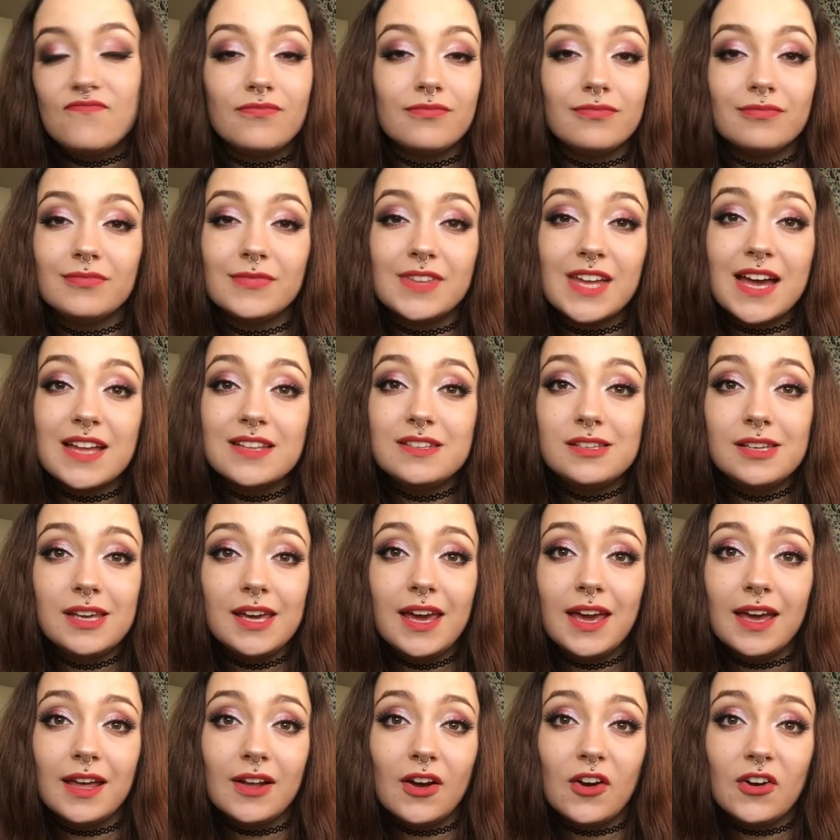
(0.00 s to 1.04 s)
that's
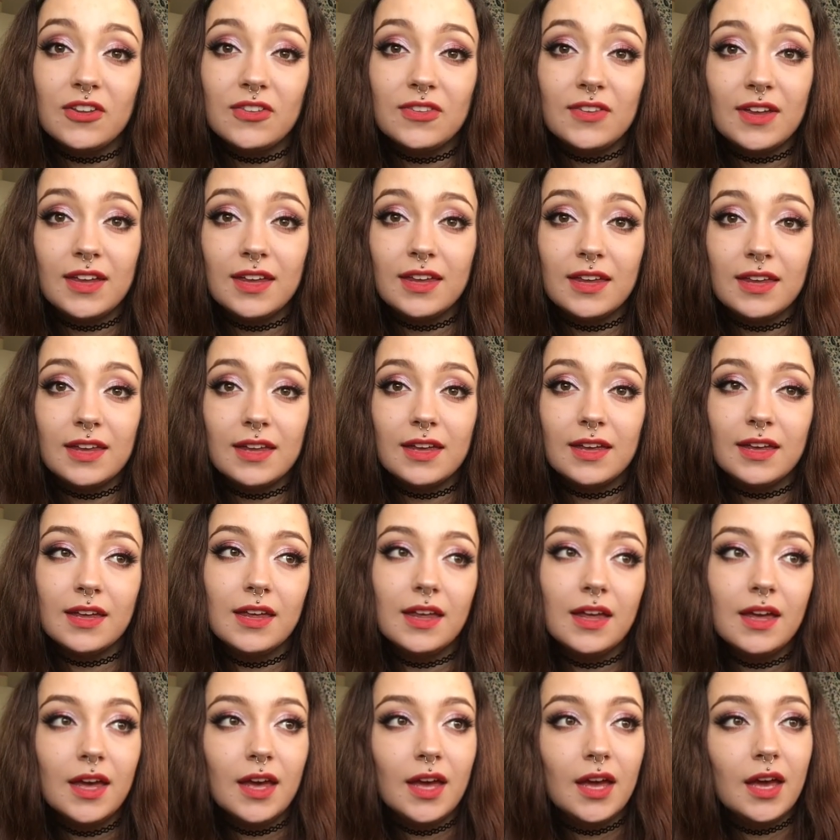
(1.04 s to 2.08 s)
it. I think
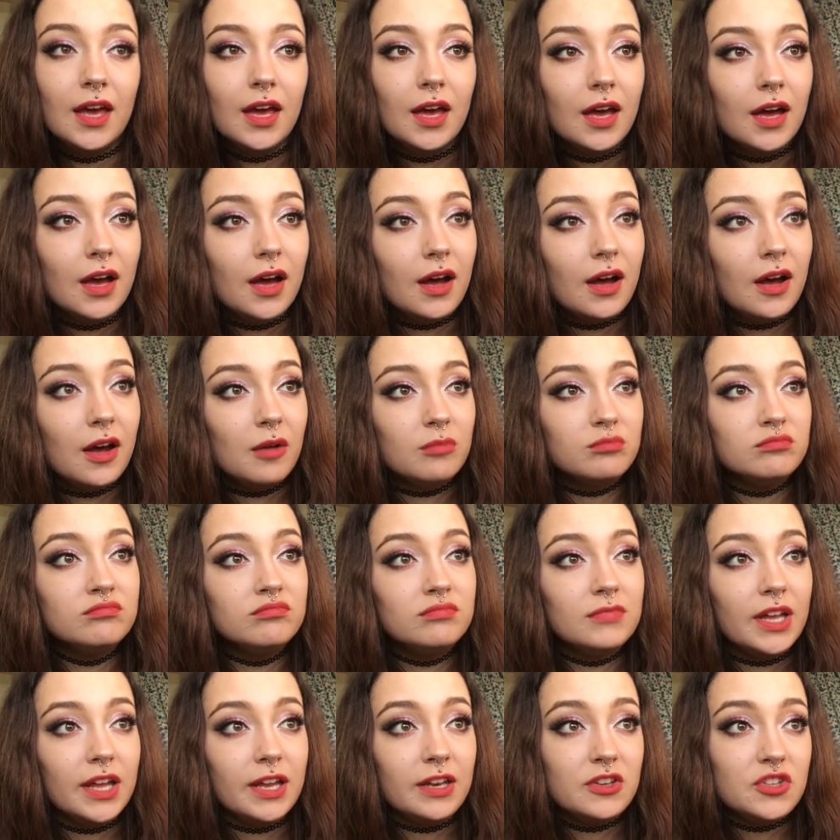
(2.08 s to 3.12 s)

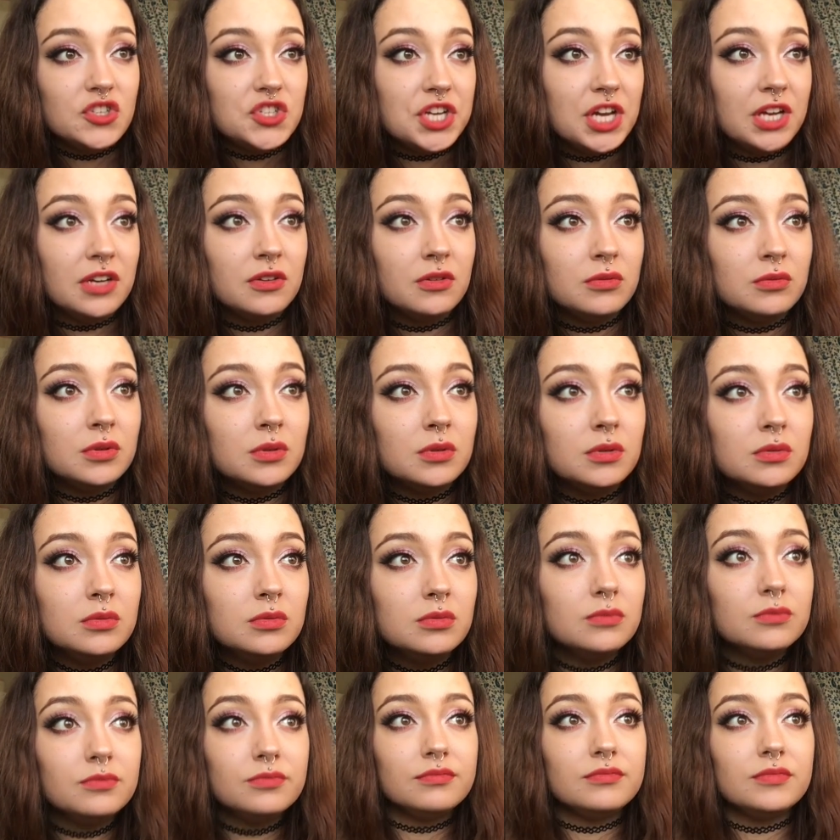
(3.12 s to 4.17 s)
in general,
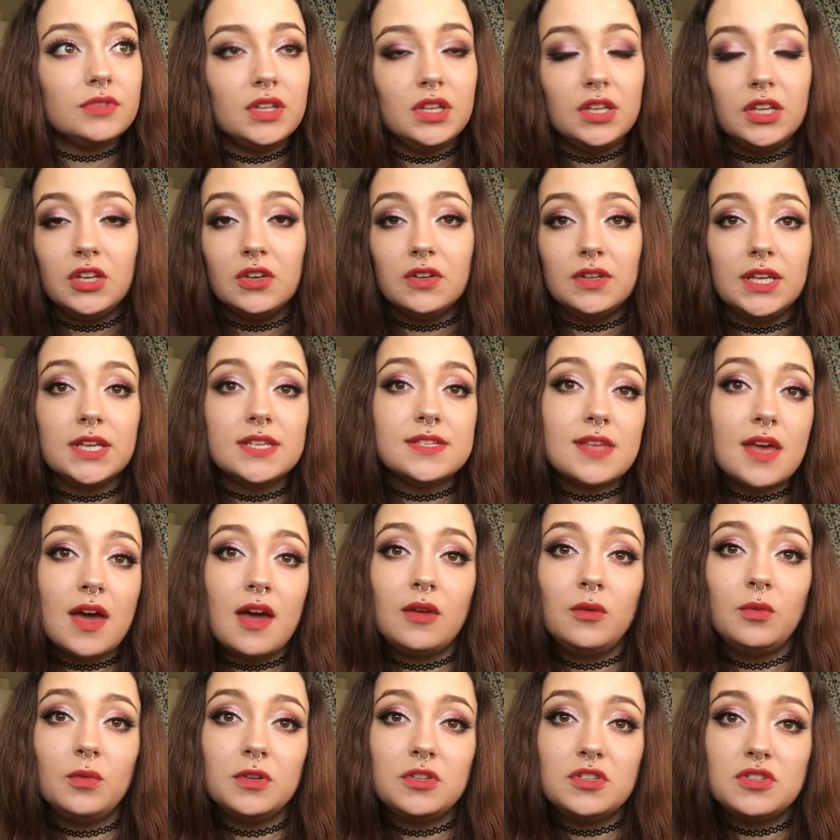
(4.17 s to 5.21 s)
you decide
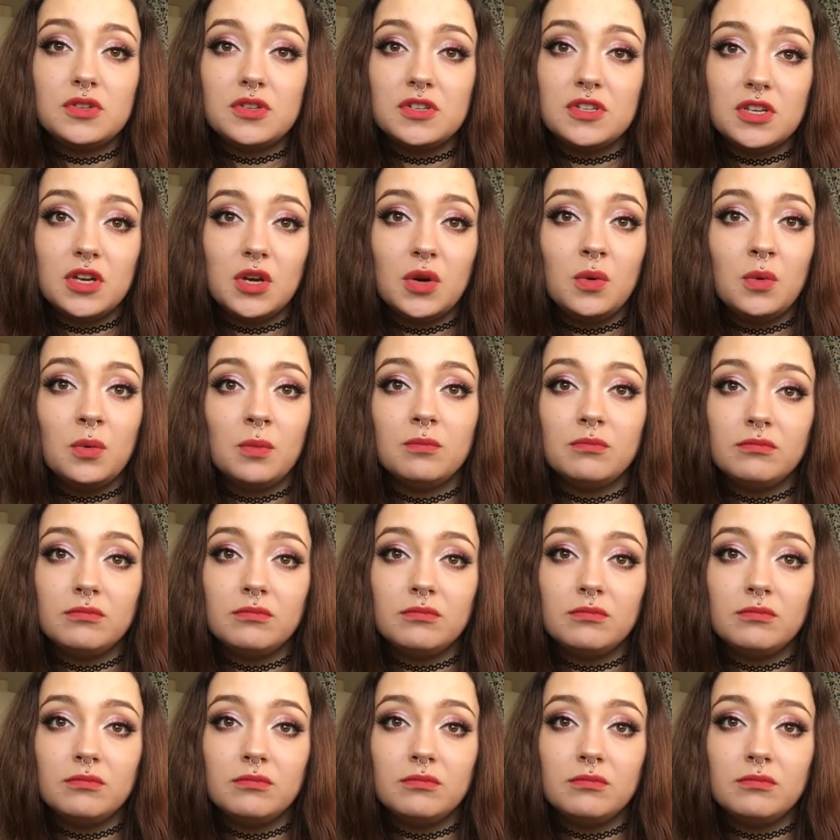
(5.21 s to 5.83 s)
what to do.